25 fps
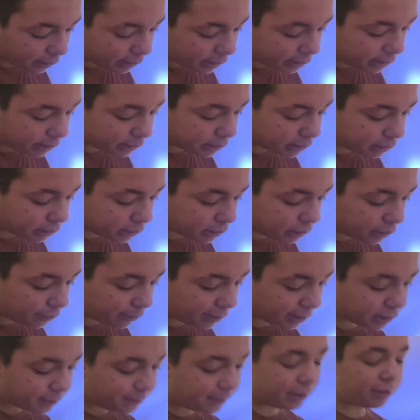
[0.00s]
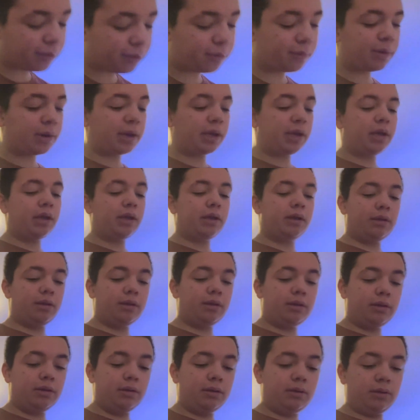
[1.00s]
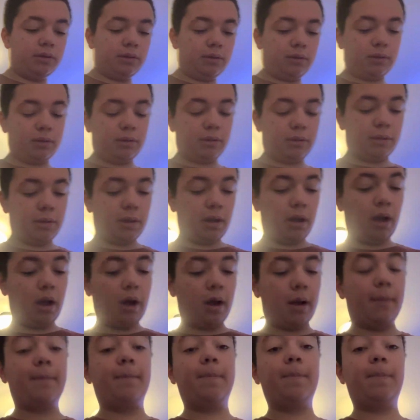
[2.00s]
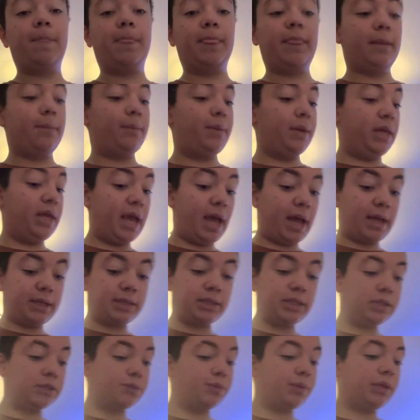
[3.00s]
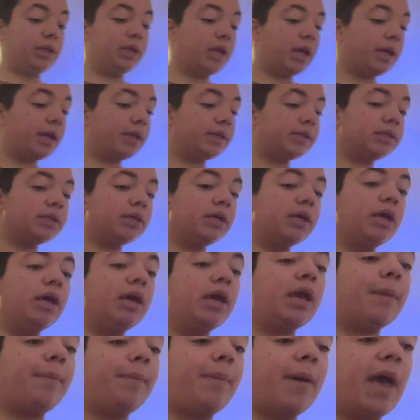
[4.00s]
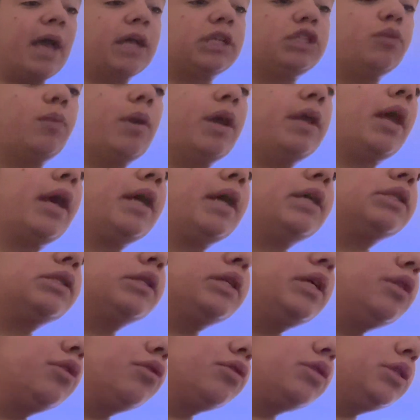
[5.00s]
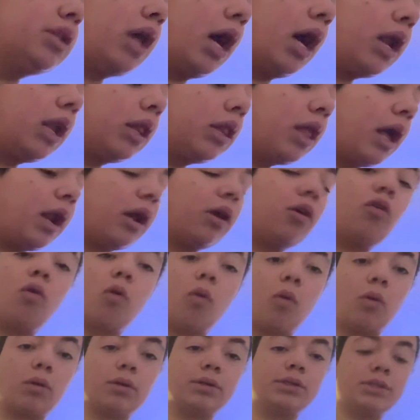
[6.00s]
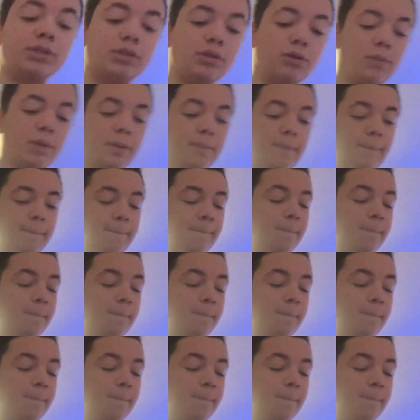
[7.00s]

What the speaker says: is USB 3. But yes, it's really nice. It packs away nicely. There's not a lot of cords to it,